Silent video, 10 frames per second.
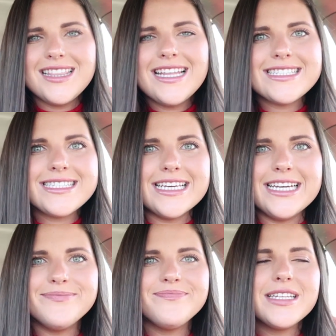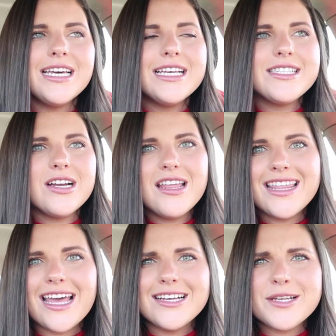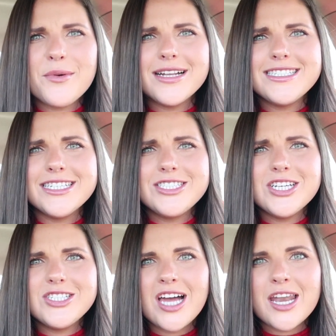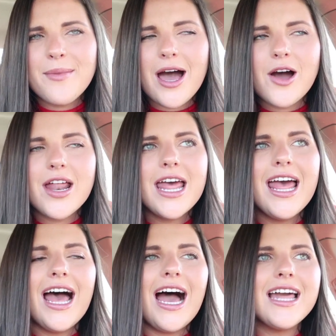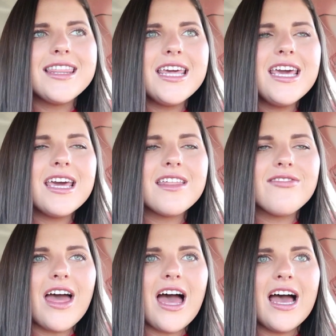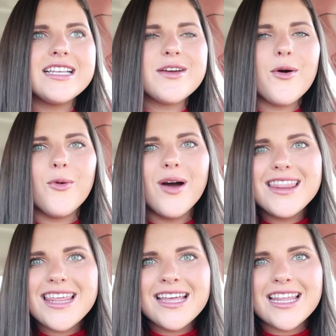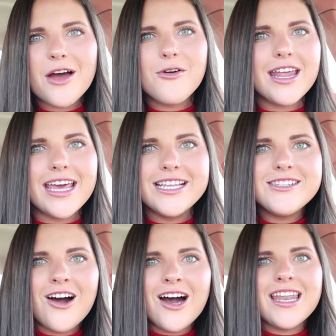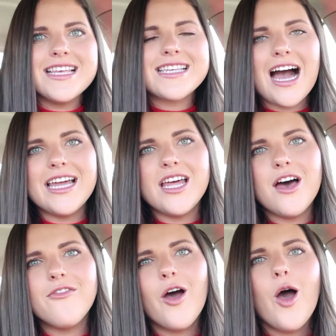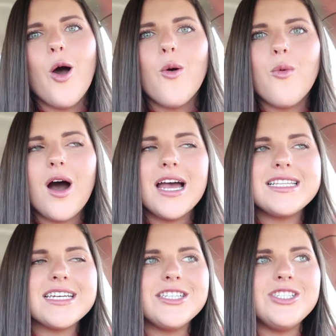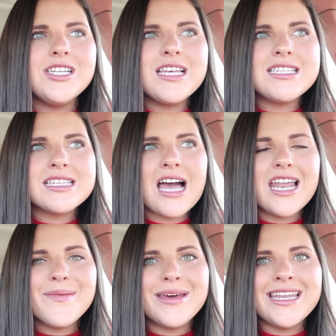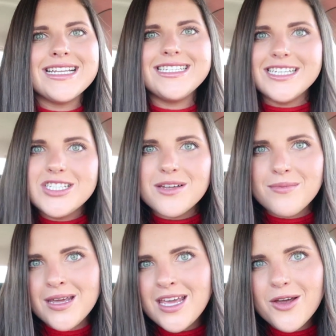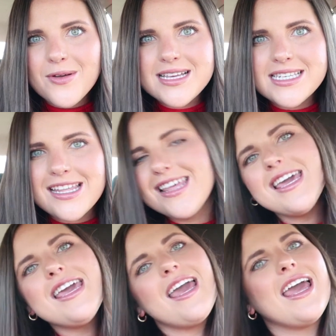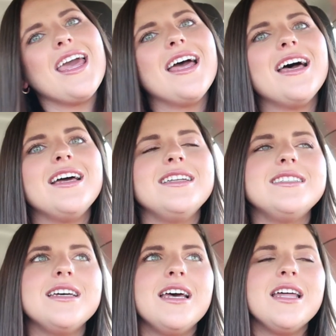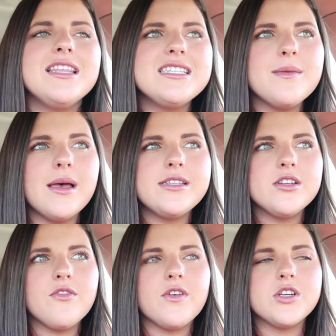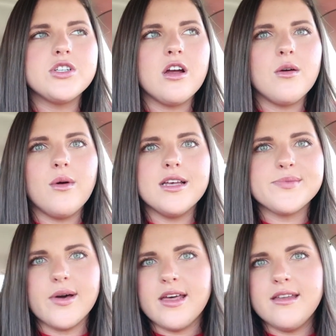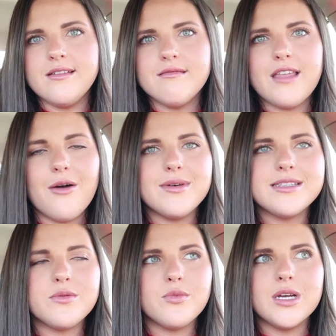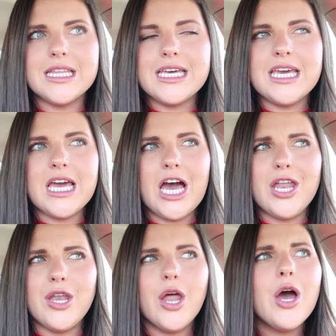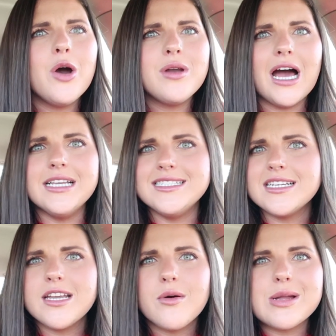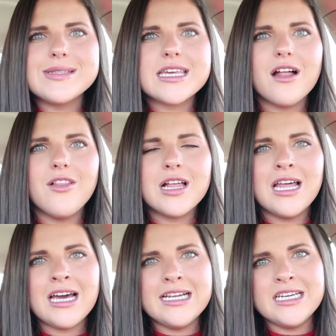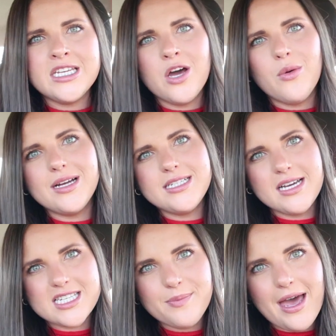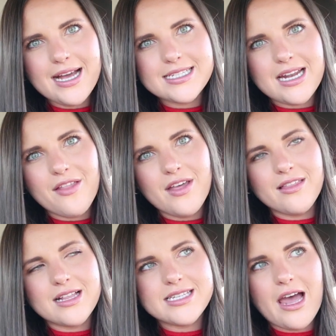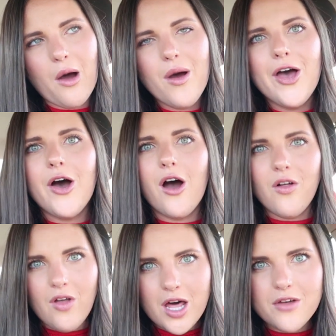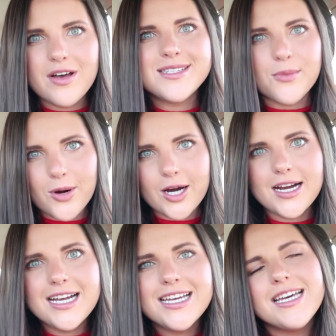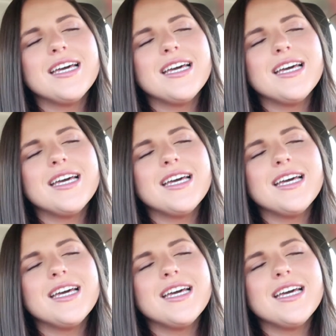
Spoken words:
Let's see. Is there anything else I wanted to chit chat about? I think that one thing that I want to end on is kind of what Jesus has kind of been teaching me recently. And this semester for sure was one that was really unknown. I didn't know what it was going to look like. I didn't know what to expect. And I think that's how a lot of us were.